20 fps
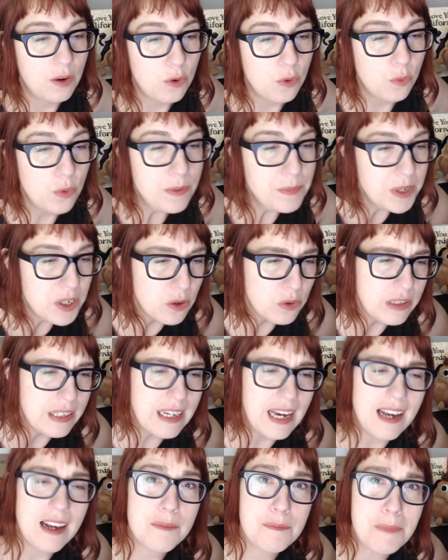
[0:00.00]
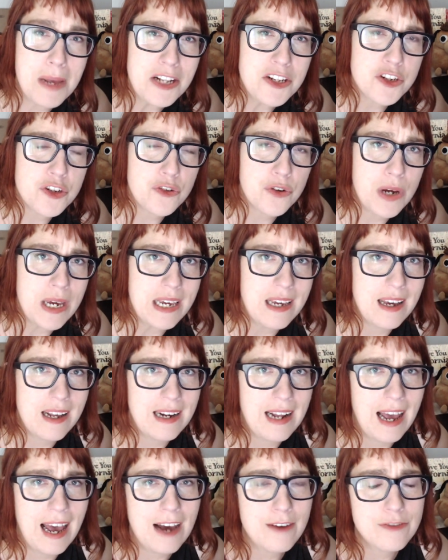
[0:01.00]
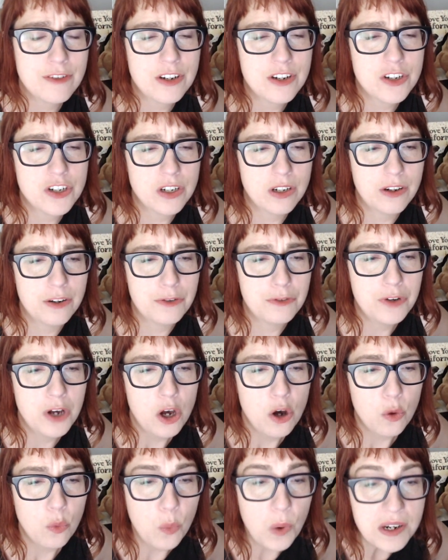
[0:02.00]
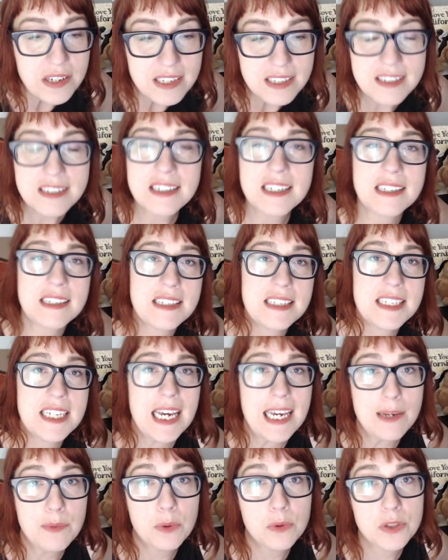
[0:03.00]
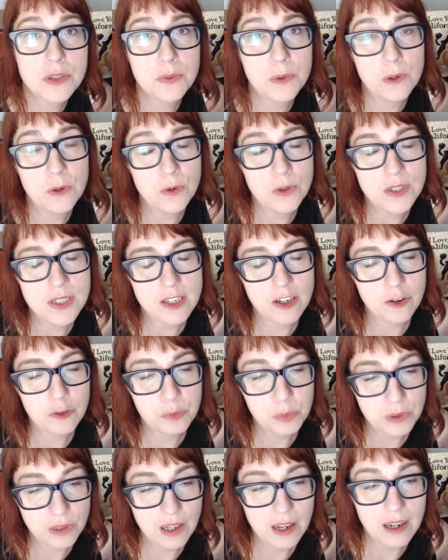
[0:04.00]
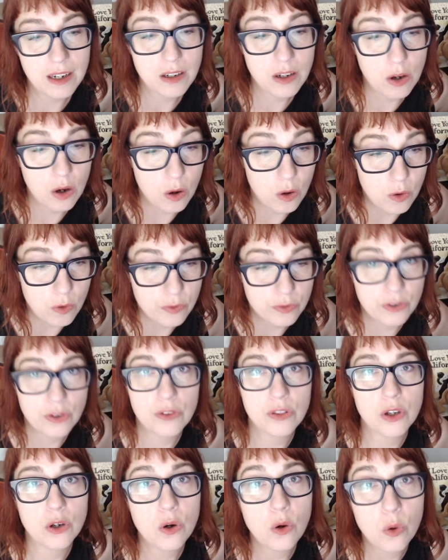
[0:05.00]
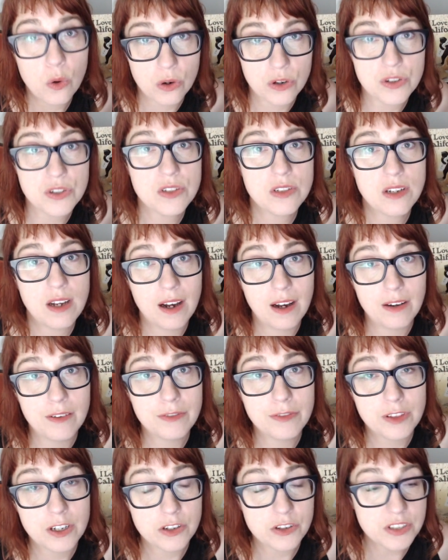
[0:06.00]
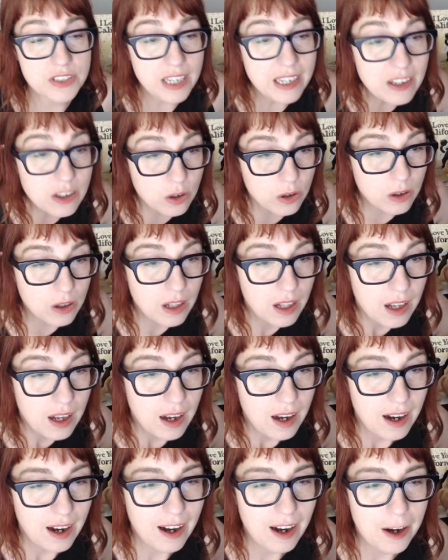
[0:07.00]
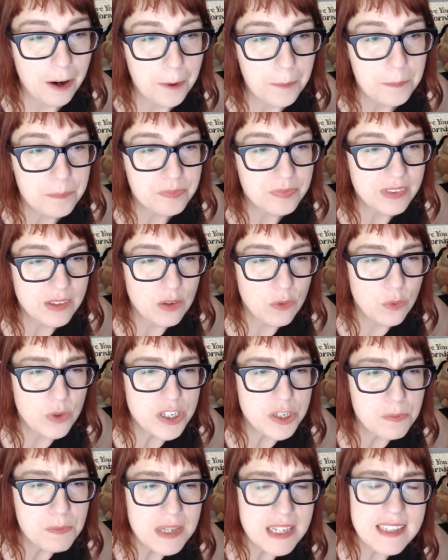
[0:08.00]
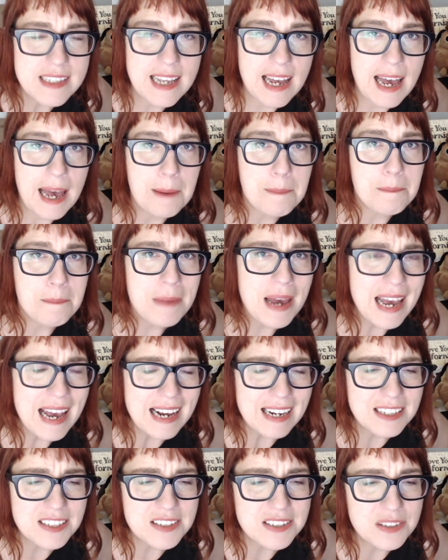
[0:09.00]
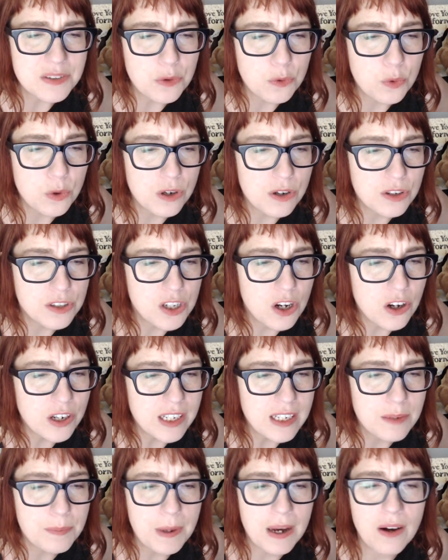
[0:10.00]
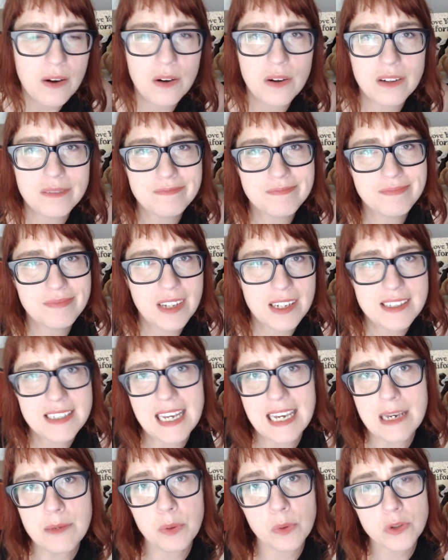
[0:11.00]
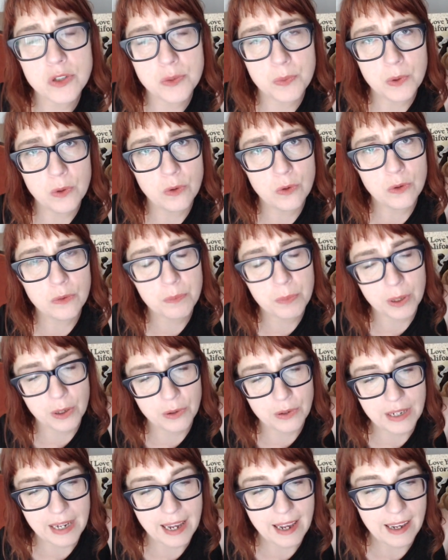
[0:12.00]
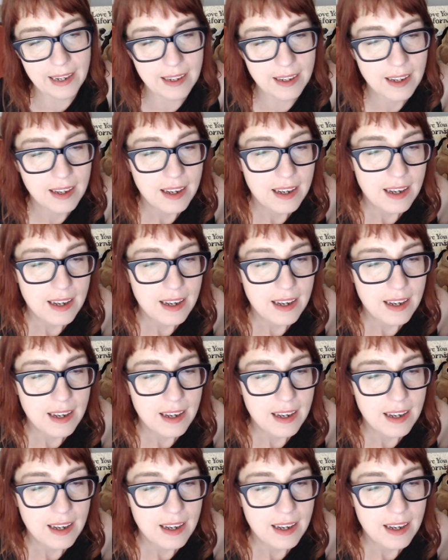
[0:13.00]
Women only menstruate an average of 1 to 6 tablespoons of blood over the course of their cycle, which means that at max, we're talking about a tablespoon per day.